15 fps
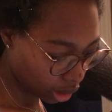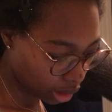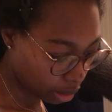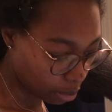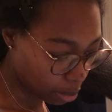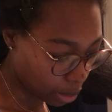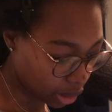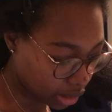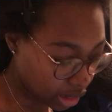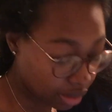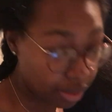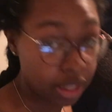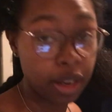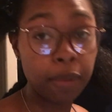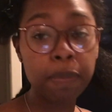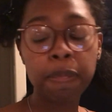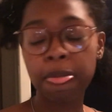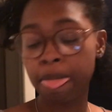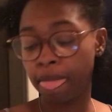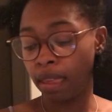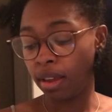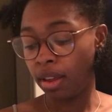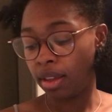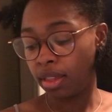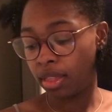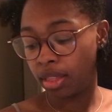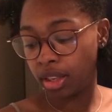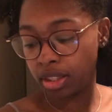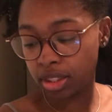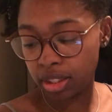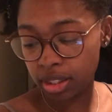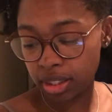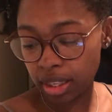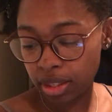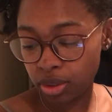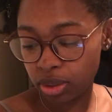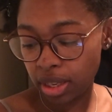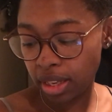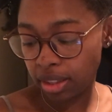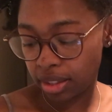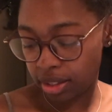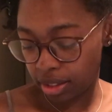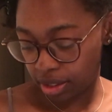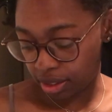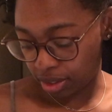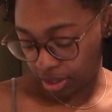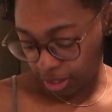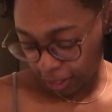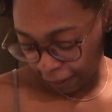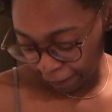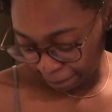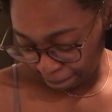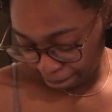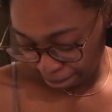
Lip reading: let me pause this video. Then she said to take the scissors.